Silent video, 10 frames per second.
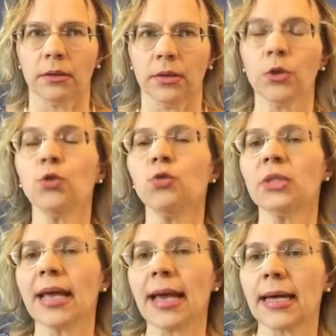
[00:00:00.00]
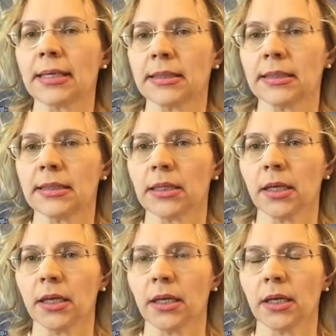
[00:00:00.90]
used as
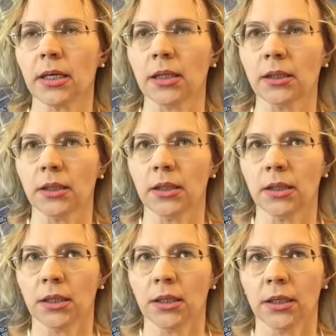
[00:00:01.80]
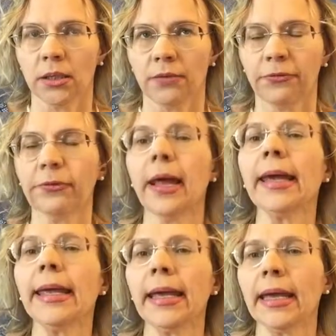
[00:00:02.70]
a
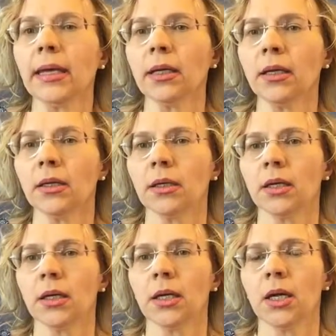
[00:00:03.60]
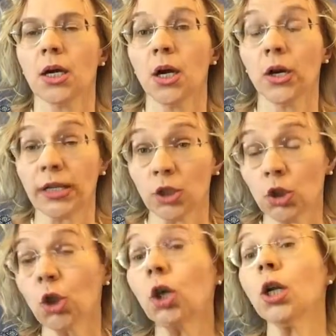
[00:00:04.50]
flying in an
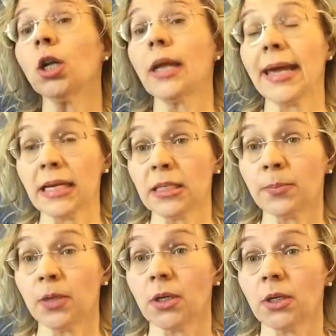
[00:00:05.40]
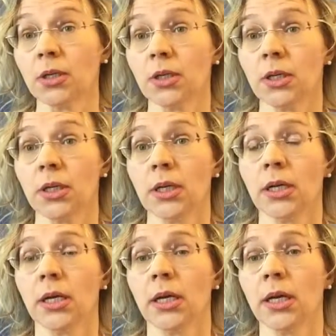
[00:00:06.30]
external expert
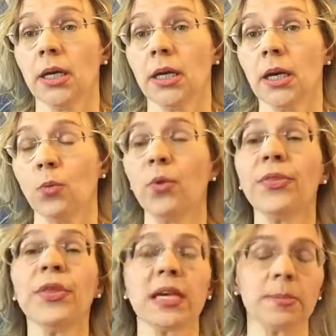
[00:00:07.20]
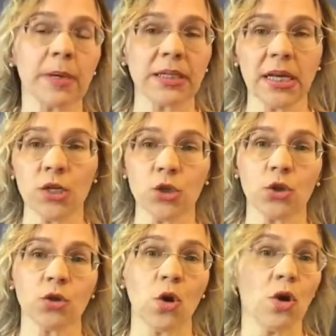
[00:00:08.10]
with the
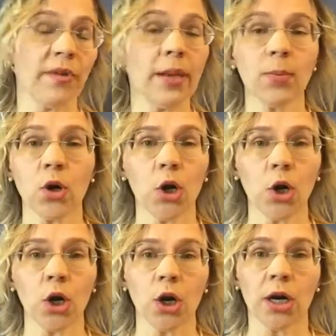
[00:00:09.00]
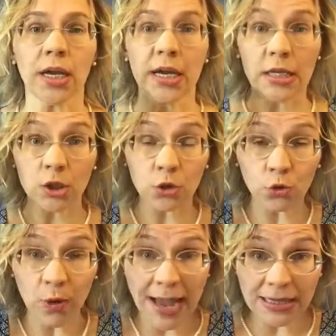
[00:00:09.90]
expectation of him or her
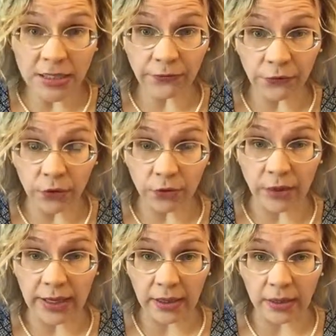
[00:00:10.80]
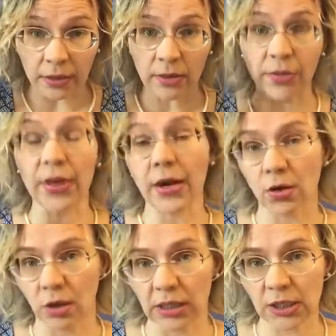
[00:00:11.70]
transferring their
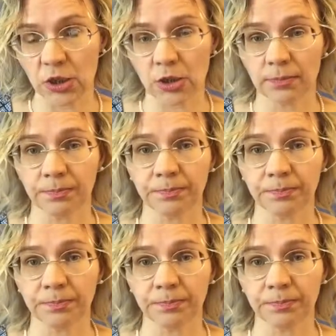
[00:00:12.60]
knowledge.